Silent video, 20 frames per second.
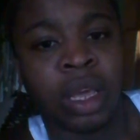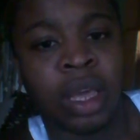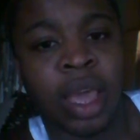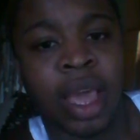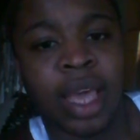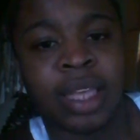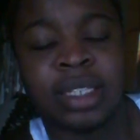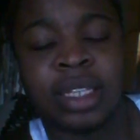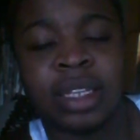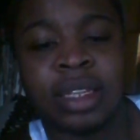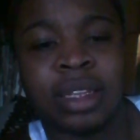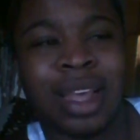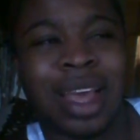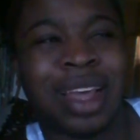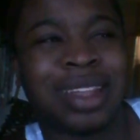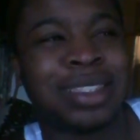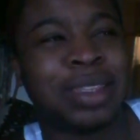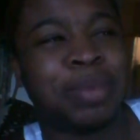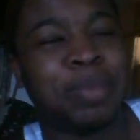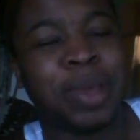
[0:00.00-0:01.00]
as an
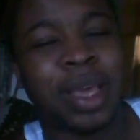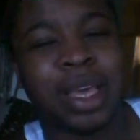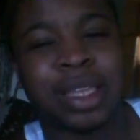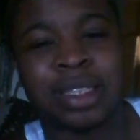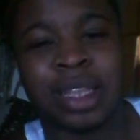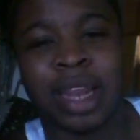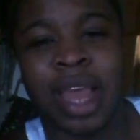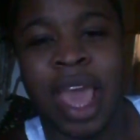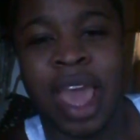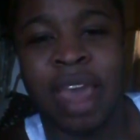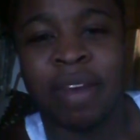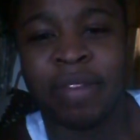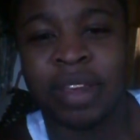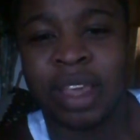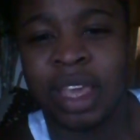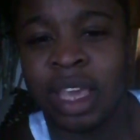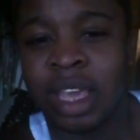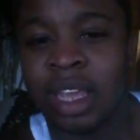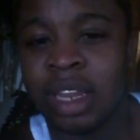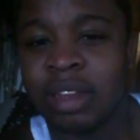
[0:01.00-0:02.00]

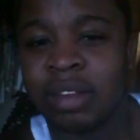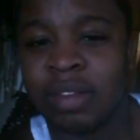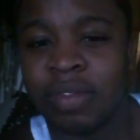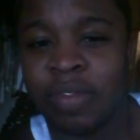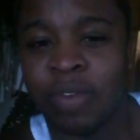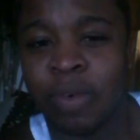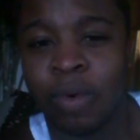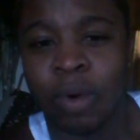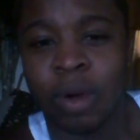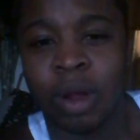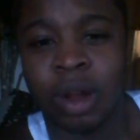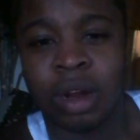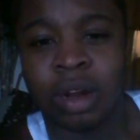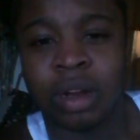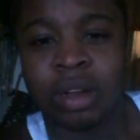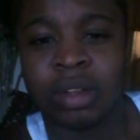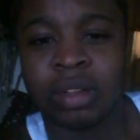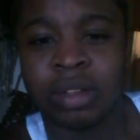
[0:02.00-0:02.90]
advocate for